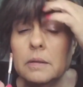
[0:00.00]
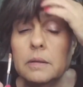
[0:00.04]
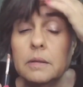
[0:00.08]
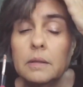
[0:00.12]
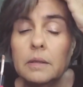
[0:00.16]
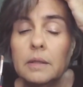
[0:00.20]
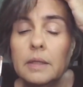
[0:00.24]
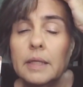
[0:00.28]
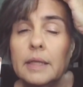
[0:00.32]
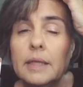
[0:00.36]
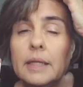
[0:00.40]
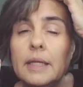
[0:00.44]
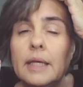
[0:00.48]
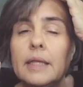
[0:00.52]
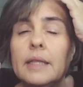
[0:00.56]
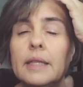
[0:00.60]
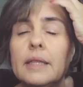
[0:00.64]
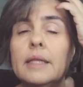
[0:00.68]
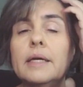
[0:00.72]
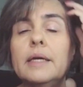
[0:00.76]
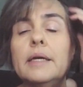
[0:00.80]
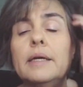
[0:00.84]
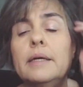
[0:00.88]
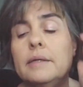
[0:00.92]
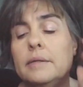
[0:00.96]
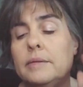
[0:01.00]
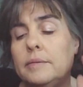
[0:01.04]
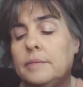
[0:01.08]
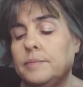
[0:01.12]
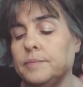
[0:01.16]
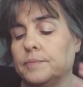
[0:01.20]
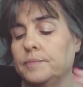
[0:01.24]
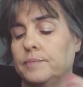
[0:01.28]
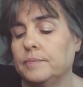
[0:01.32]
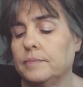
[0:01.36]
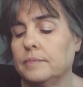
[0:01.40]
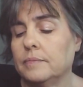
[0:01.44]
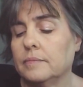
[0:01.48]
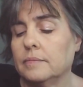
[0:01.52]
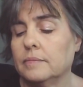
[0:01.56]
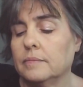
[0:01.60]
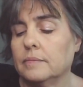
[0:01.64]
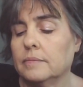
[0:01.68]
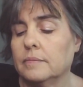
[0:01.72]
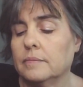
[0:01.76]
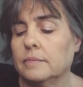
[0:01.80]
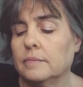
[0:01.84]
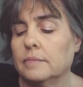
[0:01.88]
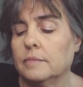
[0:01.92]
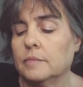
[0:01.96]
like that there.
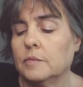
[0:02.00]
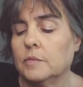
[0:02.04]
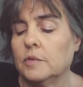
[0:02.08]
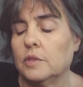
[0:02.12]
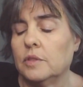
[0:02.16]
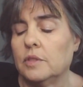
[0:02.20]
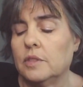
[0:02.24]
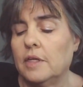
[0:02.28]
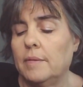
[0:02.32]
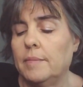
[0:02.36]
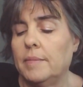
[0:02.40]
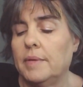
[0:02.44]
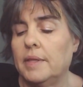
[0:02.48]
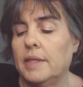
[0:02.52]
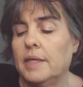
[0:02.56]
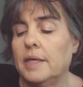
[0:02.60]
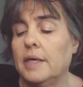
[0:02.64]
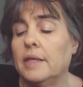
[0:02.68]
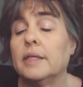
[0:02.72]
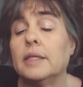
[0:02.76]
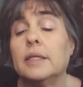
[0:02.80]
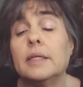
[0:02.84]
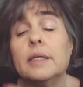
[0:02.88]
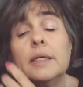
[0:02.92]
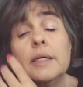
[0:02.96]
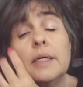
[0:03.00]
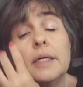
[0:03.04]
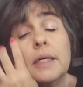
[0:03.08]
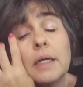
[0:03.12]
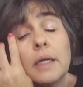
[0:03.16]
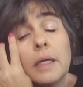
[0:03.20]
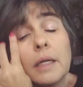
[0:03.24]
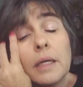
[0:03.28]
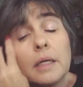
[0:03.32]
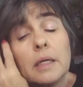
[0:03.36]
Same on the other lid.